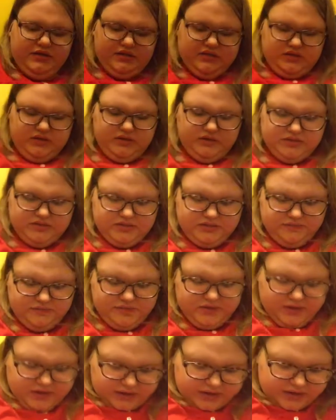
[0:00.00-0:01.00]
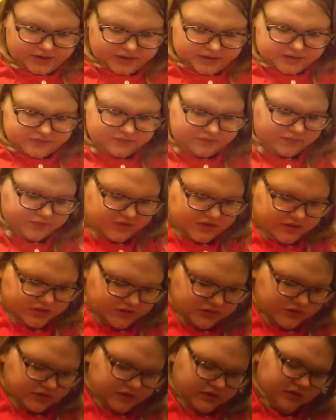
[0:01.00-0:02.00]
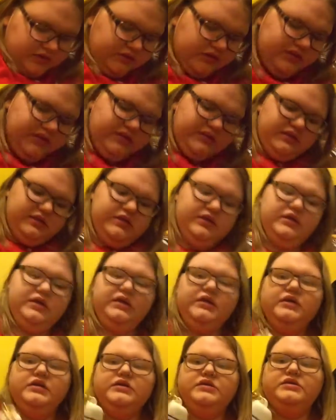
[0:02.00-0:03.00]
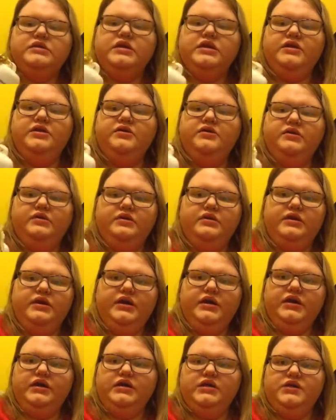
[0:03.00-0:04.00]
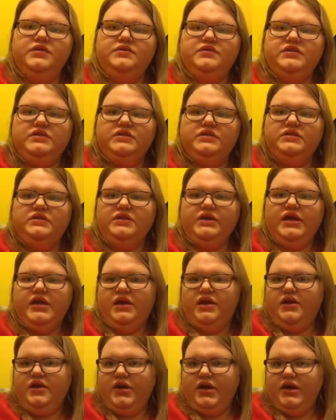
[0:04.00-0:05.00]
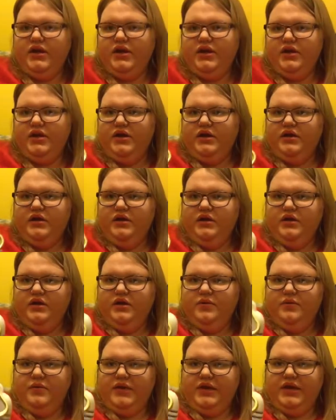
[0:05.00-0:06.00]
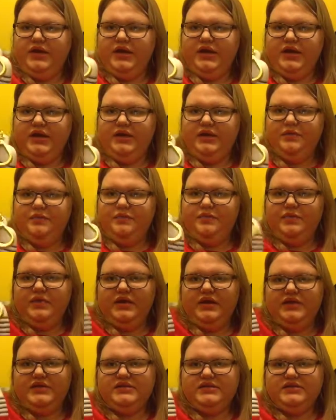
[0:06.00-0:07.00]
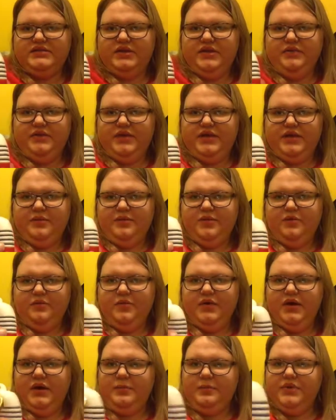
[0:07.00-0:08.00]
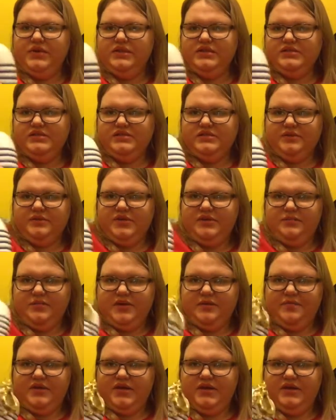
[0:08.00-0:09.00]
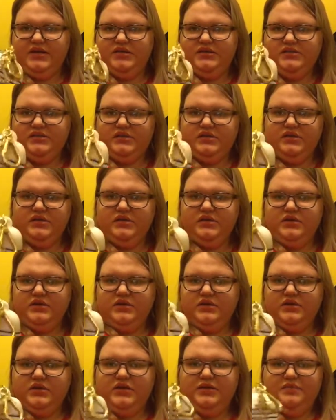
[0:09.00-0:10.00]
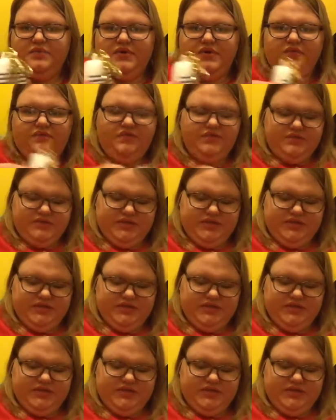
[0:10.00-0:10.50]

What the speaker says: this is all the stuff that I got from it. This is cute. I didn't even see the little anchor when I got it, and I saw it when I came home. I'm putting this in my new backpack. It's a clip-on for